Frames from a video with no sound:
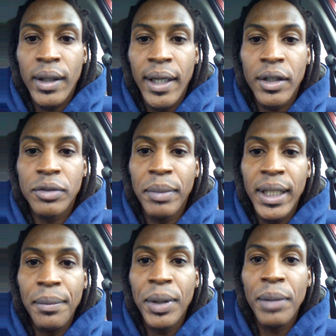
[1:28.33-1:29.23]
there's
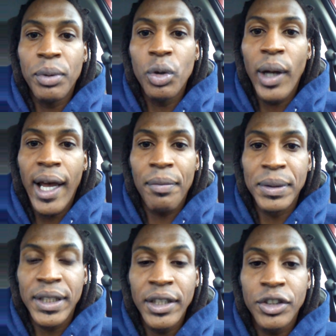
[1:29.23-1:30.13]
many people who have
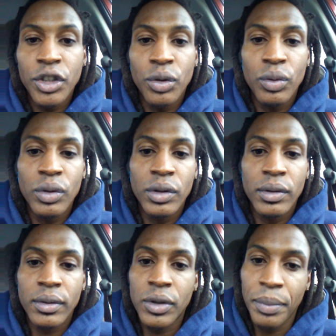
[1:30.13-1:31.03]
potential
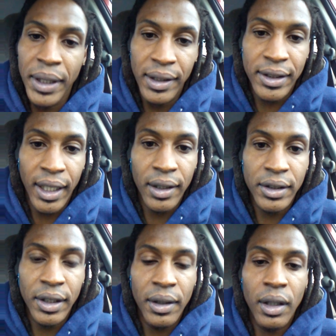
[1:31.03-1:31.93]
to be
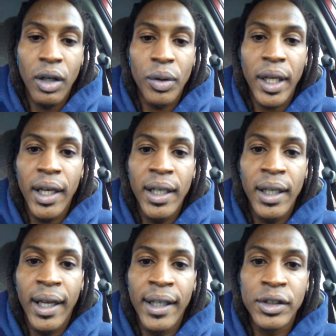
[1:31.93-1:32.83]
intelligent, okay,
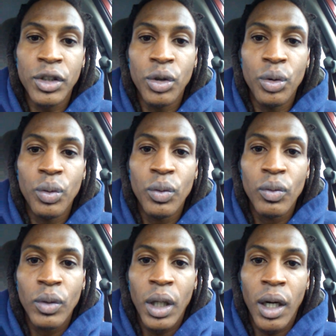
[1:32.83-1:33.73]
and to
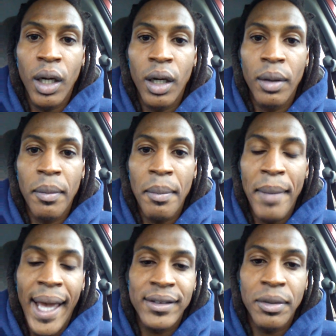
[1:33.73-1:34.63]
um,
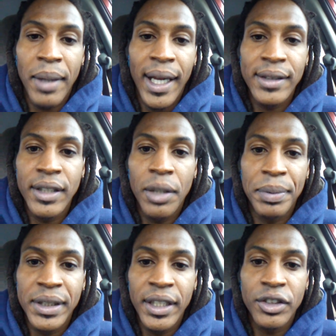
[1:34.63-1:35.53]
maximize their
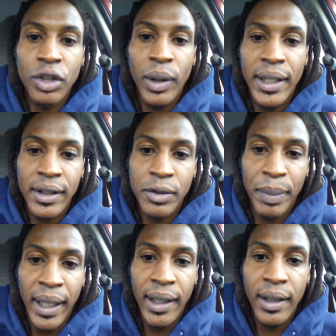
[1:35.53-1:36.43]
potential and
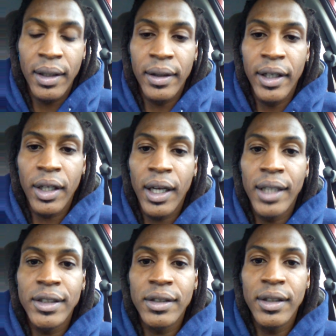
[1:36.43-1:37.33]
expand their
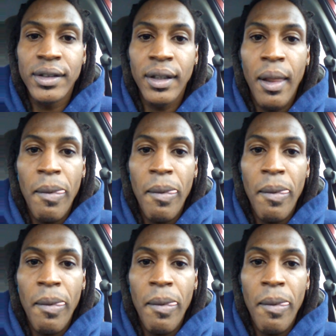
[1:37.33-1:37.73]
consciousness,